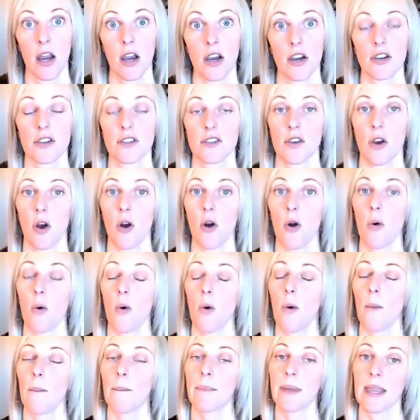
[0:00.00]

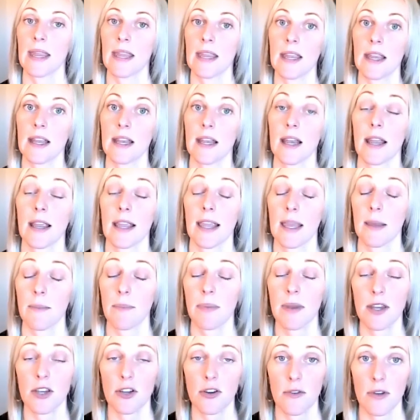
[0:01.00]
So
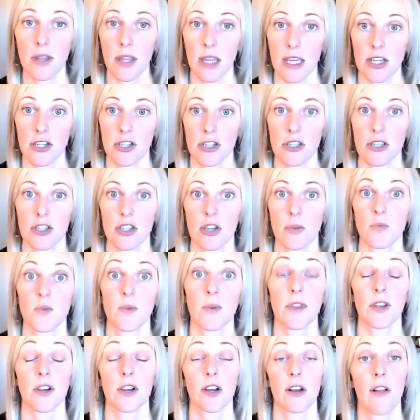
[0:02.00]
keeping your relationships
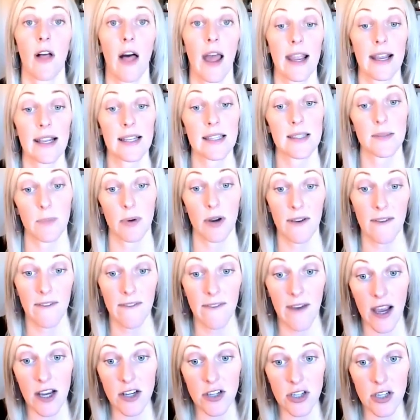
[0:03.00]
with your clients
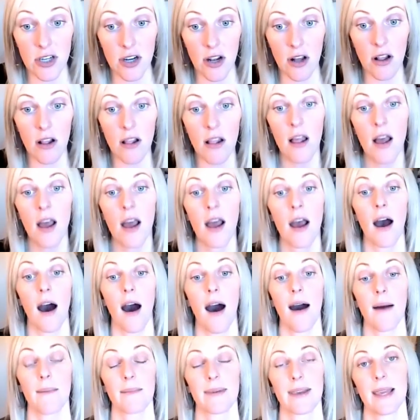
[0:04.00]
professional,
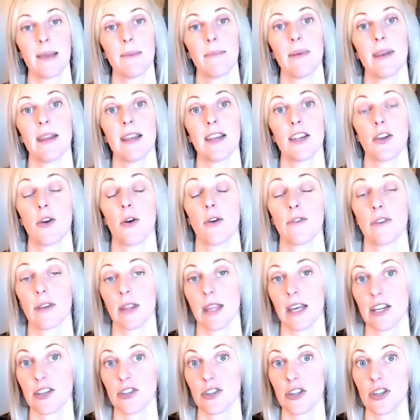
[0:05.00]
keeping your
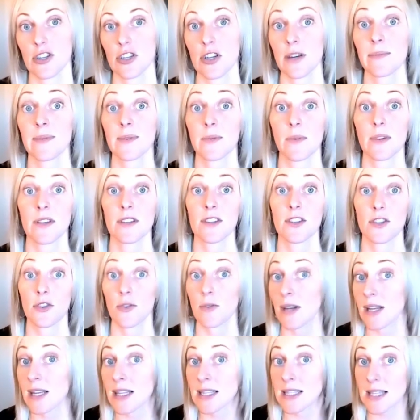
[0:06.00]
relationships with
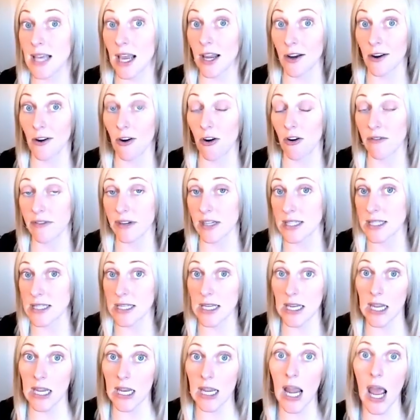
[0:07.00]
students that you're
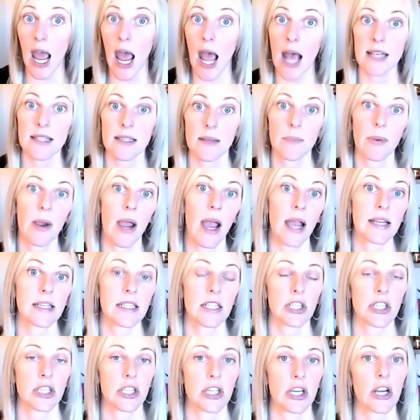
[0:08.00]
overseeing as a
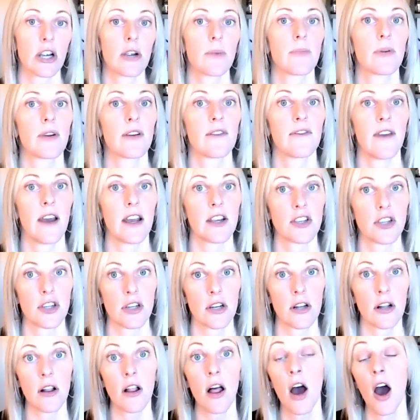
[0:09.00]
practitioner
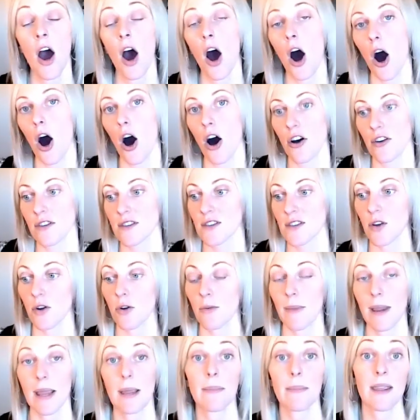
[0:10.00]
professional. Also,
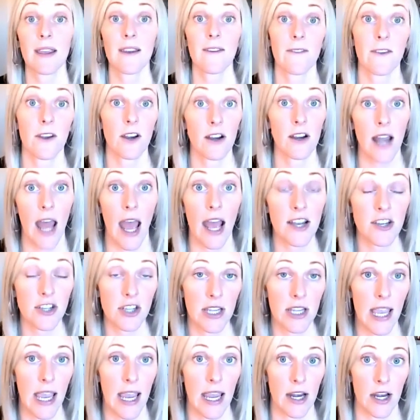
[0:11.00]
maybe if you're an
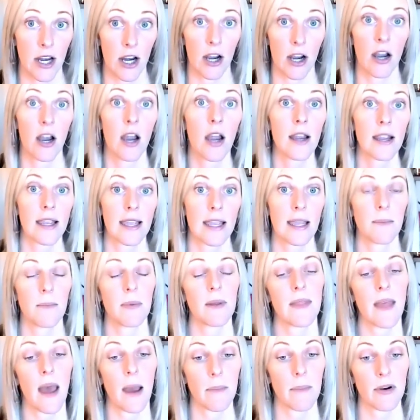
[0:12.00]
educator, keeping
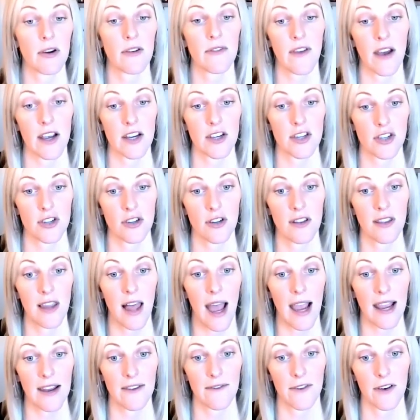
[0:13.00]
that professional
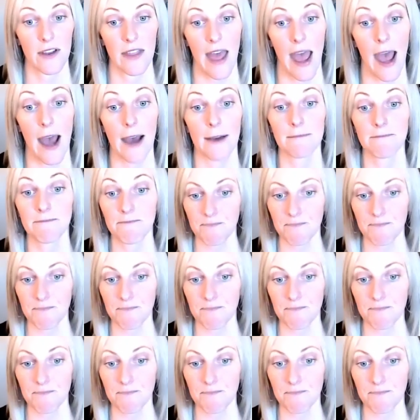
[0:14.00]
line for that.